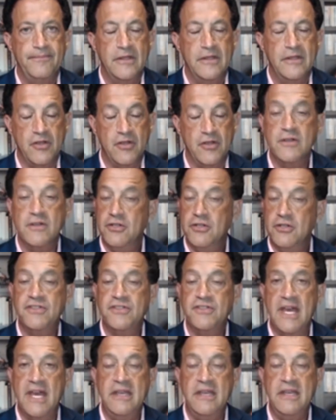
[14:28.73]
So as you
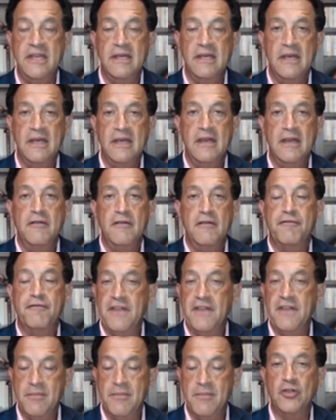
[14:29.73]
said,
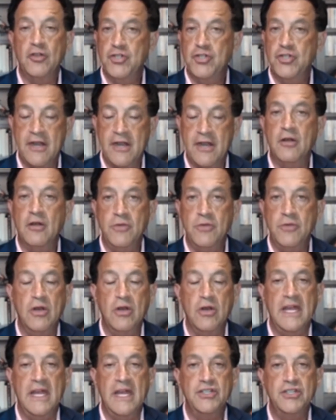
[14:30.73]
female genital
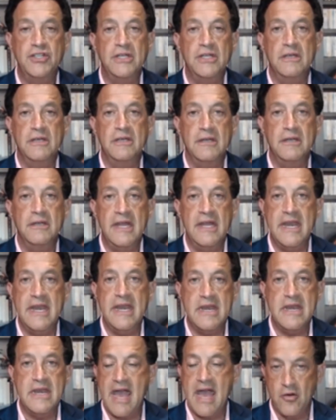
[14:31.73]
mutilation,
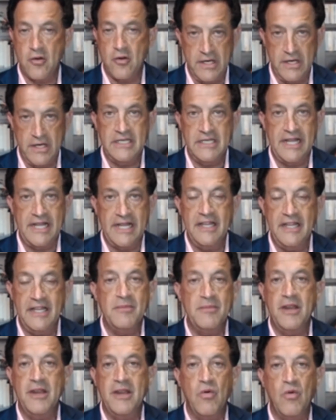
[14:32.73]
and I don't need to tell
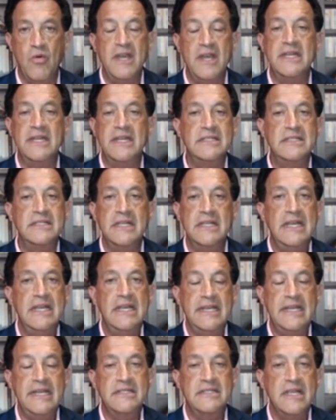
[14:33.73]
anybody what it is,
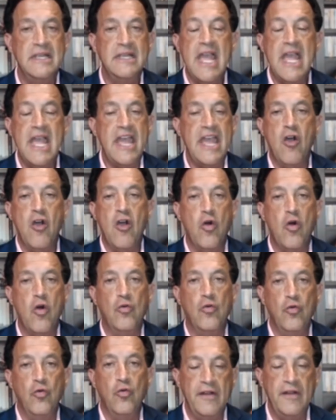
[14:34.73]
it's a
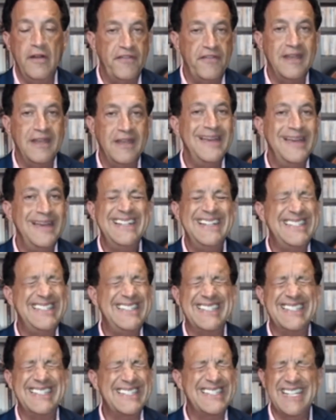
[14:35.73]
horrific,
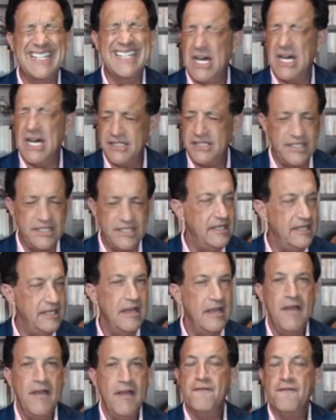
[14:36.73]

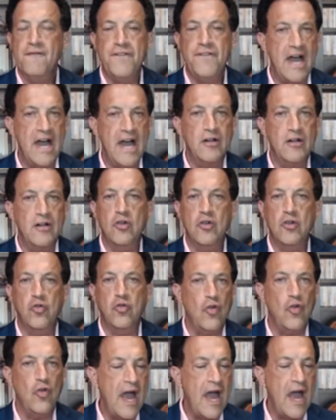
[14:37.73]
disgusting, vile
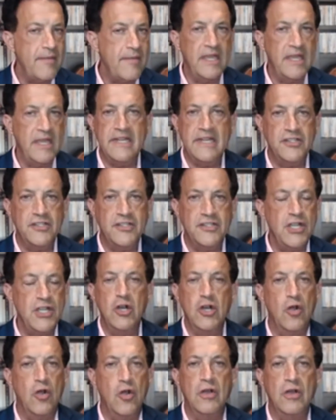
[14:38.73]
crime against
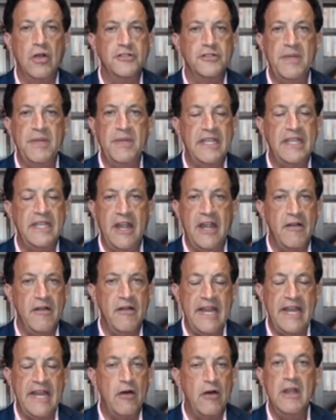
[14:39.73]
young girls being
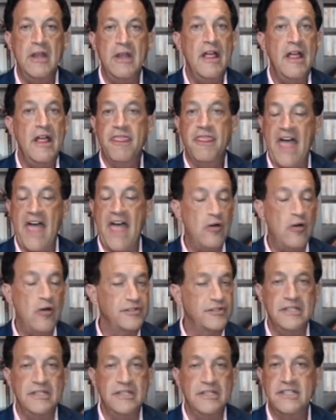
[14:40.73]
carried out
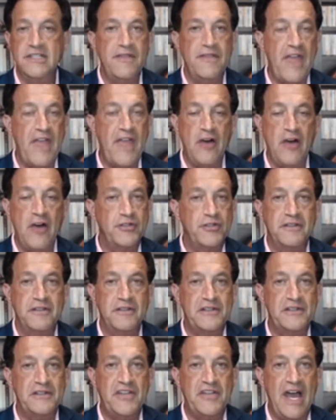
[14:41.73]
thousands and
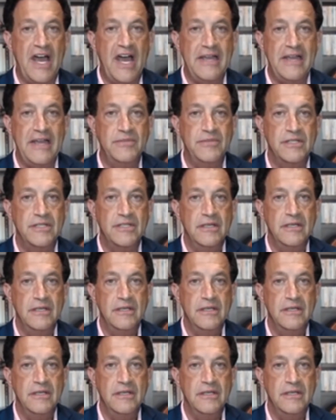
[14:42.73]
thousands of times